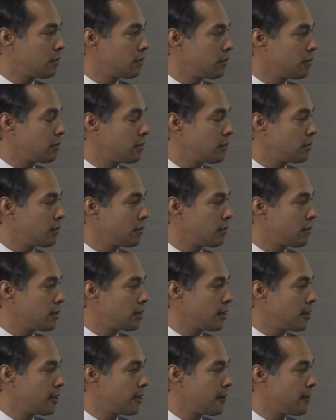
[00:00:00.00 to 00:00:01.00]

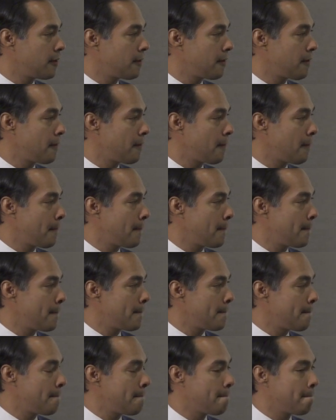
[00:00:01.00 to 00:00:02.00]

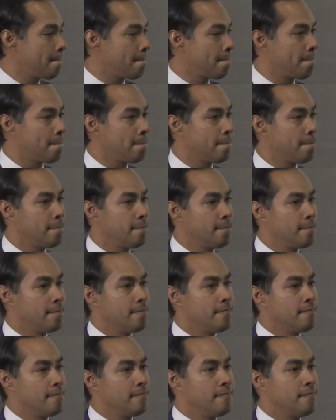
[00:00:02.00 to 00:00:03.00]

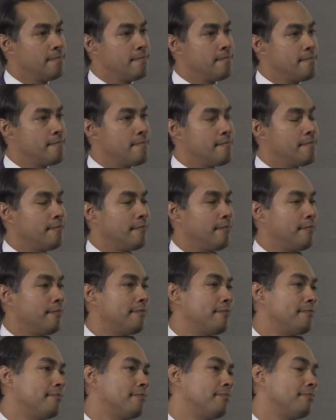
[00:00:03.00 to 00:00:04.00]

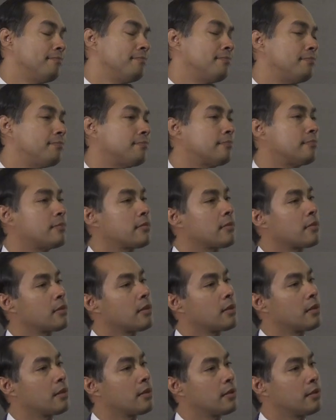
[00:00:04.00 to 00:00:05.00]

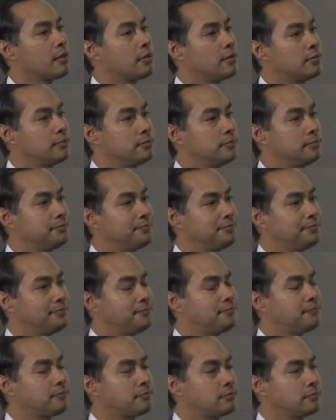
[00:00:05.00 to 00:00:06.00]

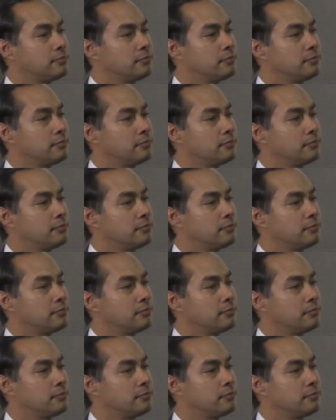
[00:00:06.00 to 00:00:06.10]
The person shown says nothing.